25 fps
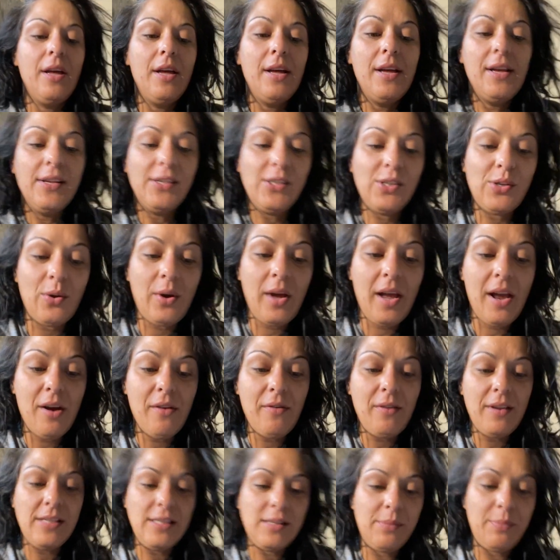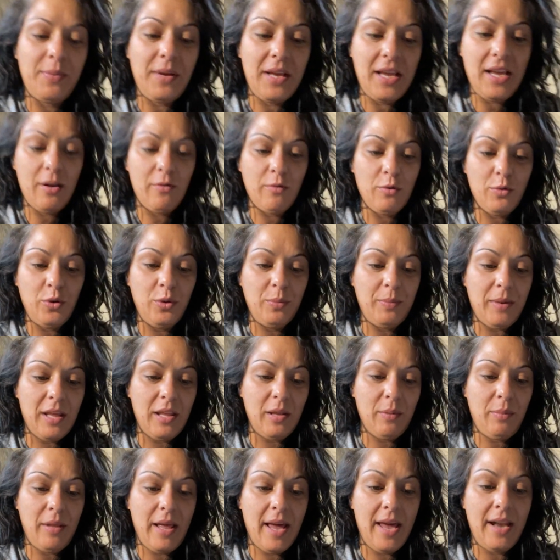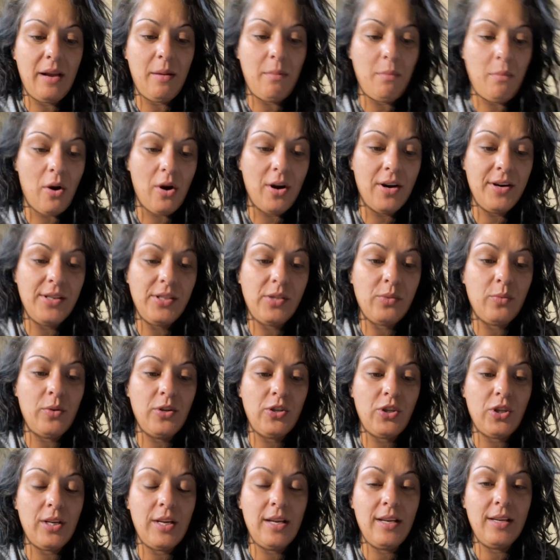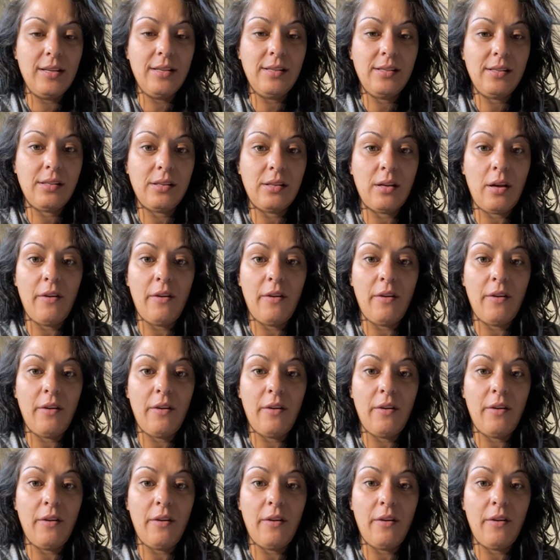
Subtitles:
So Aries being ruled by the planet Mars, which is a